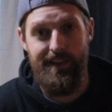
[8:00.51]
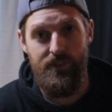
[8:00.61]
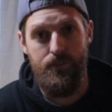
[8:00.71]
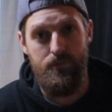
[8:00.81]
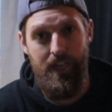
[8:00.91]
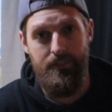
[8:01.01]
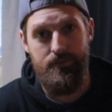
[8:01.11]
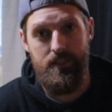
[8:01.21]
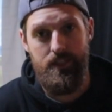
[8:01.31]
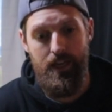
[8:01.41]
I can do
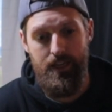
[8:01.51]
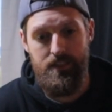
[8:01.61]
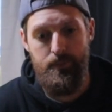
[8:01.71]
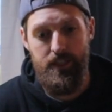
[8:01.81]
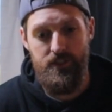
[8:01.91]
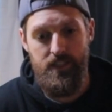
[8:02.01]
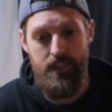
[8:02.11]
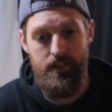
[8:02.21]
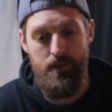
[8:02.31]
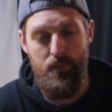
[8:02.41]
left,
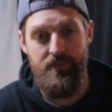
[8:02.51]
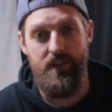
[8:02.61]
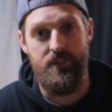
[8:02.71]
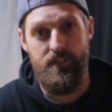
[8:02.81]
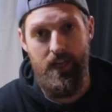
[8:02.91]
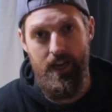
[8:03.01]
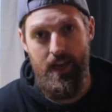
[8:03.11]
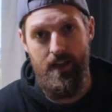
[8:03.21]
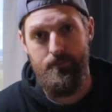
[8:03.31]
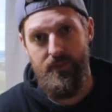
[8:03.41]
especially in the profession that I
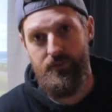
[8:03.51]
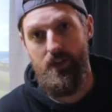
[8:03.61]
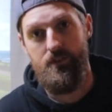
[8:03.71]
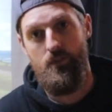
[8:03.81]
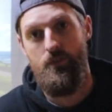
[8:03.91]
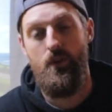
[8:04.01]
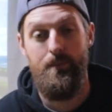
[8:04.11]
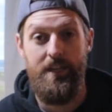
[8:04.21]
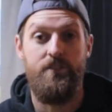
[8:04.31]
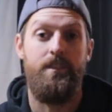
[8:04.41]
am. If you guys don't know,
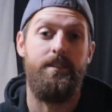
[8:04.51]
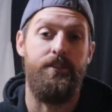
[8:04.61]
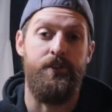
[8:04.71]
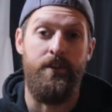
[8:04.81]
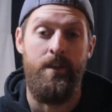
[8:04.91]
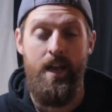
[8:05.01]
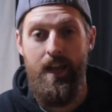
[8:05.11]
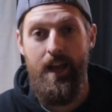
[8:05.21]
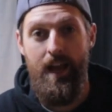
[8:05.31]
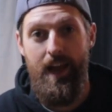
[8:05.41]
I'm actually a teacher.
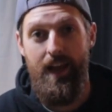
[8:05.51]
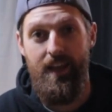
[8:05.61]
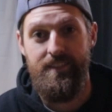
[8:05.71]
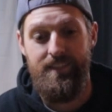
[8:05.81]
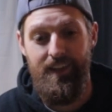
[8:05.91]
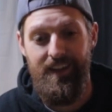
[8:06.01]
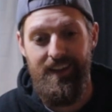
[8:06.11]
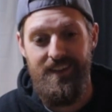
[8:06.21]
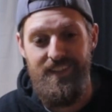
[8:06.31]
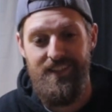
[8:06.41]
And
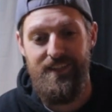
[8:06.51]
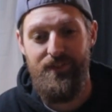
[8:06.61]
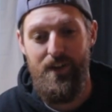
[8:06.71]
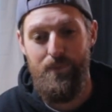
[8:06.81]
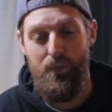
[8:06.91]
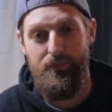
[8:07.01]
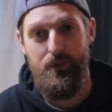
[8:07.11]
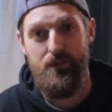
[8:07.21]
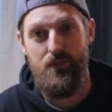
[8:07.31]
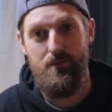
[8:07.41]
a lot of automotive
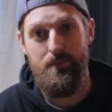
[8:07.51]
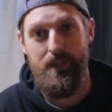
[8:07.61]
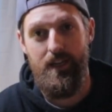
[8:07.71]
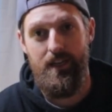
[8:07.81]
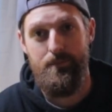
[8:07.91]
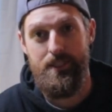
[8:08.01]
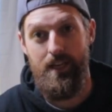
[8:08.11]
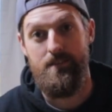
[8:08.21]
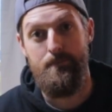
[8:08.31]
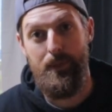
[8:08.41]
YouTube,
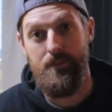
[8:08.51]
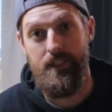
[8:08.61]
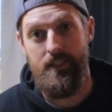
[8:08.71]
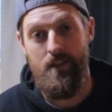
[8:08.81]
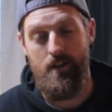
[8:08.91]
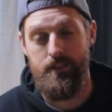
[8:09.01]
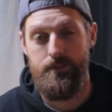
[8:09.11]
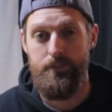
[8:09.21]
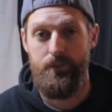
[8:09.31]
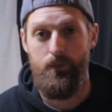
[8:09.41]
besides building cars,
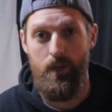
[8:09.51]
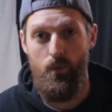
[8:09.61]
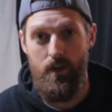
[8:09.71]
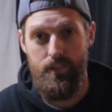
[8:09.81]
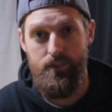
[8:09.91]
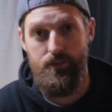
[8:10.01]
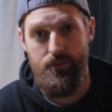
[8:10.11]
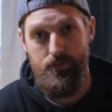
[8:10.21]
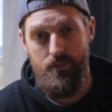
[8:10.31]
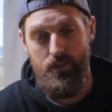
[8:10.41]
which is what I wanted to
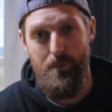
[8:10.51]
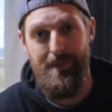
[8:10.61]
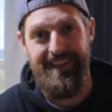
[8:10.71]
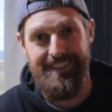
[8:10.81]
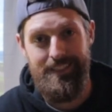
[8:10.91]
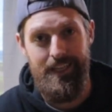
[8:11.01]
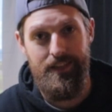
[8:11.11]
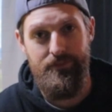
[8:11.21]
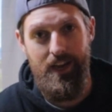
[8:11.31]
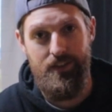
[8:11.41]
do, although money is kind of
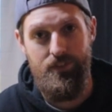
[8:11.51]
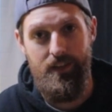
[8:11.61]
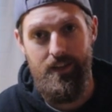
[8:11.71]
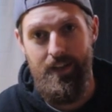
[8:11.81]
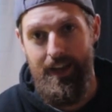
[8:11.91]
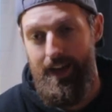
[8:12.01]
the factor there,